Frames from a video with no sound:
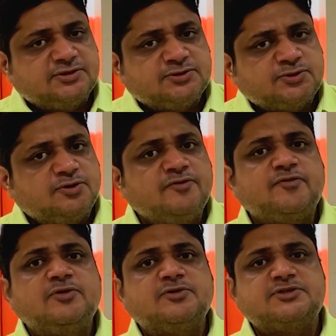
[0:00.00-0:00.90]
So if
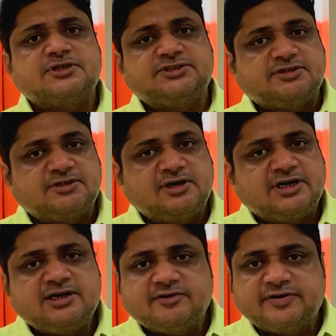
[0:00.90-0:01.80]
you use a general
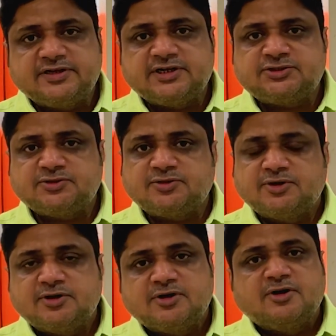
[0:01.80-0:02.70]
debt equity ratio
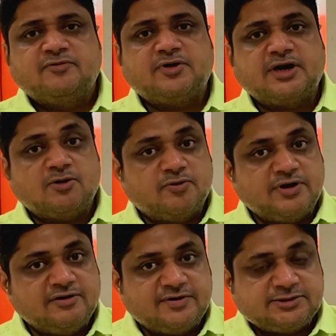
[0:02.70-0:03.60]
for an
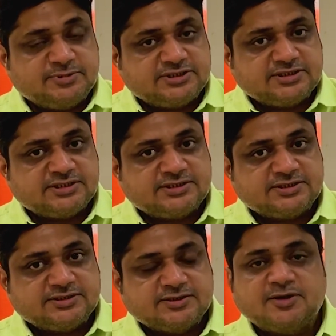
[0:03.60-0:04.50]
over leveraged
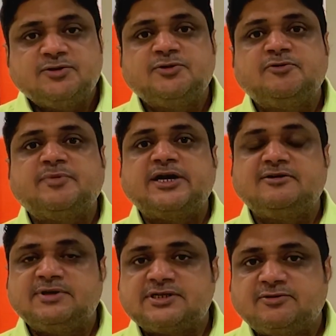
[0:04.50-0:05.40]
businesses, you might
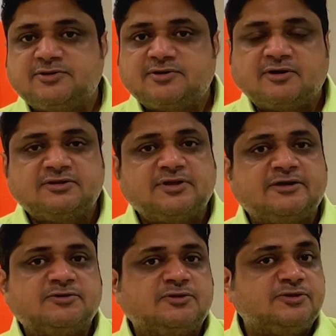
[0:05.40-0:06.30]
miss out on
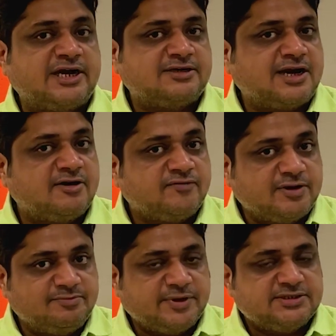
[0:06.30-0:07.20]
that kind of
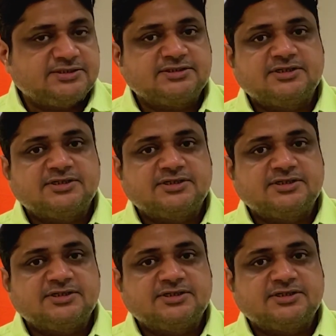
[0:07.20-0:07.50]
companies.